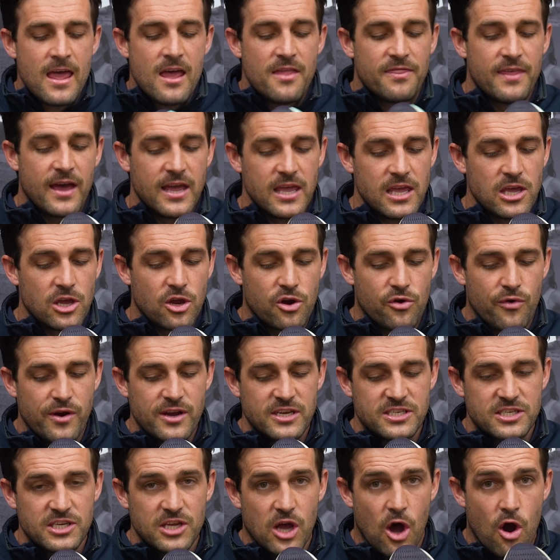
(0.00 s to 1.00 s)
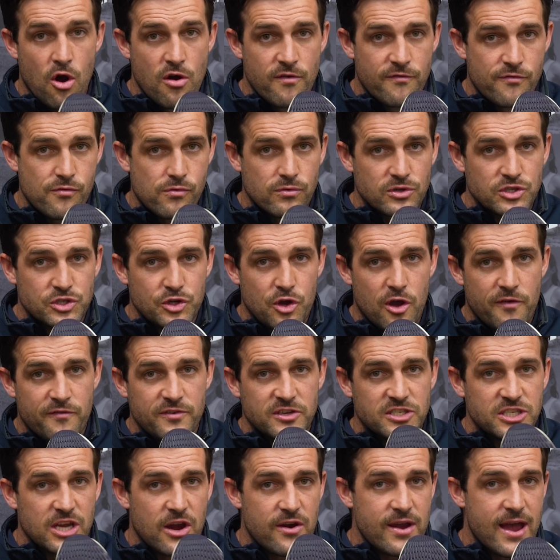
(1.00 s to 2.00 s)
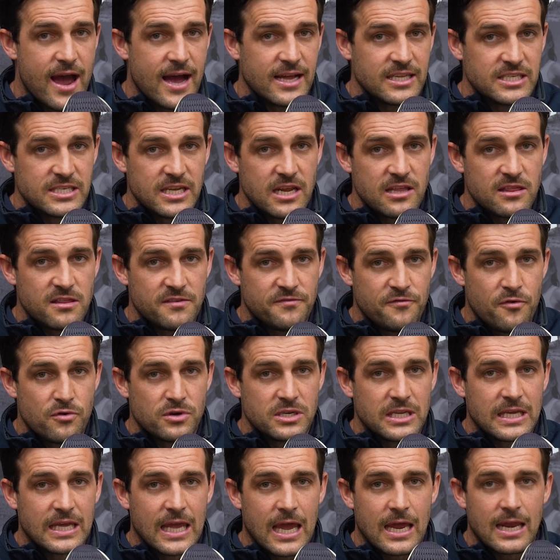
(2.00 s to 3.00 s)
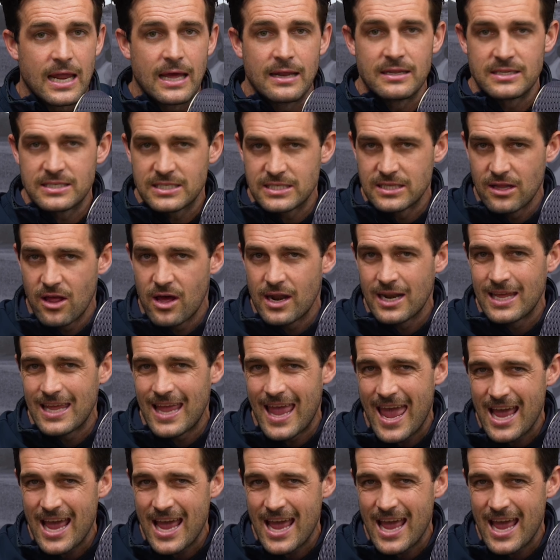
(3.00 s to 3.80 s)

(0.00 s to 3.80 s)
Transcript: they increase the overall surface area underneath the foot to get a slightly